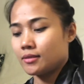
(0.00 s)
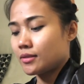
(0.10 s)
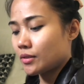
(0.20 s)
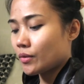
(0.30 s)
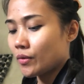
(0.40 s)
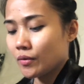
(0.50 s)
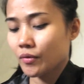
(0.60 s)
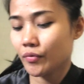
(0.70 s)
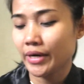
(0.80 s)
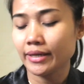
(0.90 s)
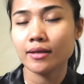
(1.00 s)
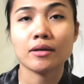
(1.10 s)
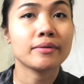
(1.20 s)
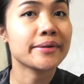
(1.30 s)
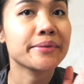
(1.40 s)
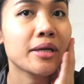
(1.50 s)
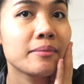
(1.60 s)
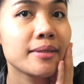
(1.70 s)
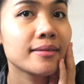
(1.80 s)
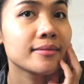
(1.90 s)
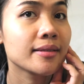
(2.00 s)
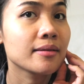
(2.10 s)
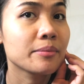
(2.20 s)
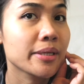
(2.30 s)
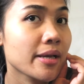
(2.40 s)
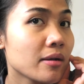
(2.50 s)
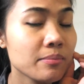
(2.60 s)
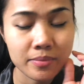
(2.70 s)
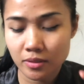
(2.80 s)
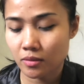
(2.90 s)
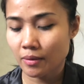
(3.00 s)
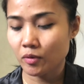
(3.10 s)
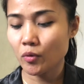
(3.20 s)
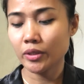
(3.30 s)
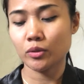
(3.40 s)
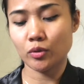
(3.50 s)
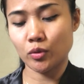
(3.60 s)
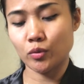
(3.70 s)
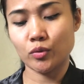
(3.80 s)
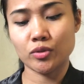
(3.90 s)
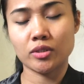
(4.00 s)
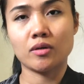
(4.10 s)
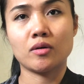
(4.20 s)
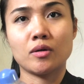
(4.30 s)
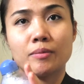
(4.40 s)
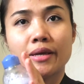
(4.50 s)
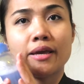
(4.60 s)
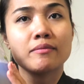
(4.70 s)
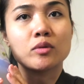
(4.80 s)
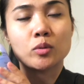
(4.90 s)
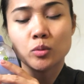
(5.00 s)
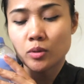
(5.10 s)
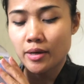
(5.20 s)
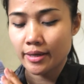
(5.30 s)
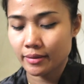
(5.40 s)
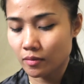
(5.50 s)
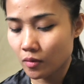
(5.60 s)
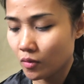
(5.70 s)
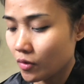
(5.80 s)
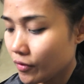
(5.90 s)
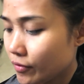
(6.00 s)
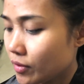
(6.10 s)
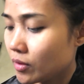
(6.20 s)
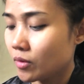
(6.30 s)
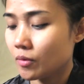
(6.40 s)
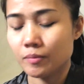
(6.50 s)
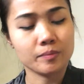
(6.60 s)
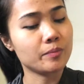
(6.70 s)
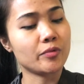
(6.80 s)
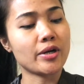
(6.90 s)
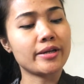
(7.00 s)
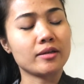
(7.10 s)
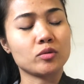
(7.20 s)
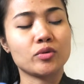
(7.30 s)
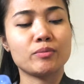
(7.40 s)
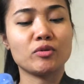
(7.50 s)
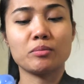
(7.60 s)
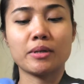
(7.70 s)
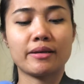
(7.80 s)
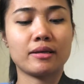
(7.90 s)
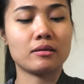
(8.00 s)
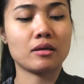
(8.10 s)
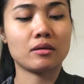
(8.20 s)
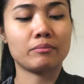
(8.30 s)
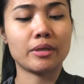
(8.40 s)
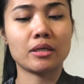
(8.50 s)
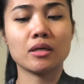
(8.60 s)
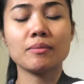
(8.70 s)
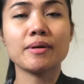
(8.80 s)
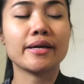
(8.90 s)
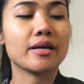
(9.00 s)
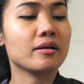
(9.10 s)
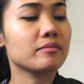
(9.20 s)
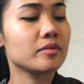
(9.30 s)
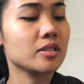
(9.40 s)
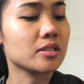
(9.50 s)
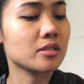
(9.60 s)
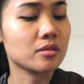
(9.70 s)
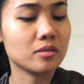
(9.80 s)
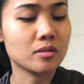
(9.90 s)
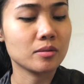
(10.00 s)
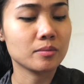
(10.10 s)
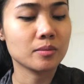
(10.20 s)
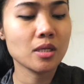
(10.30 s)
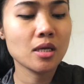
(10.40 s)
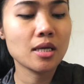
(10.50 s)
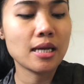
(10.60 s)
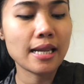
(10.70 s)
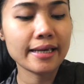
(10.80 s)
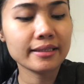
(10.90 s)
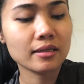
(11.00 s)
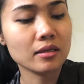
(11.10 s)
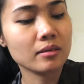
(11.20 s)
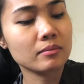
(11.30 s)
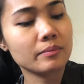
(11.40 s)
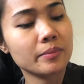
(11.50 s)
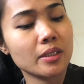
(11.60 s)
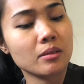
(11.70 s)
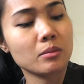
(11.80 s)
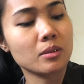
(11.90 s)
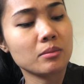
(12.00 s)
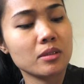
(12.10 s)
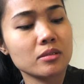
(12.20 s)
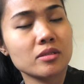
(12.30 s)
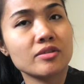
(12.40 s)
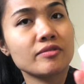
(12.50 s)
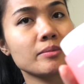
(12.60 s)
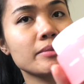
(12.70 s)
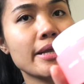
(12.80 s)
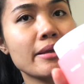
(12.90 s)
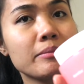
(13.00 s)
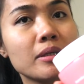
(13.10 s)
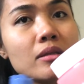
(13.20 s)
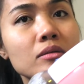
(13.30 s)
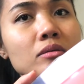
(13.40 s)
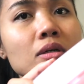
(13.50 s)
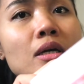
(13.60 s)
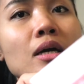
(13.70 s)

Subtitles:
So right now I don't have that thick makeup, so I'm going to use I have two kind of product to remove my makeup. I have this light cream pink wall cleanser from Day Milo.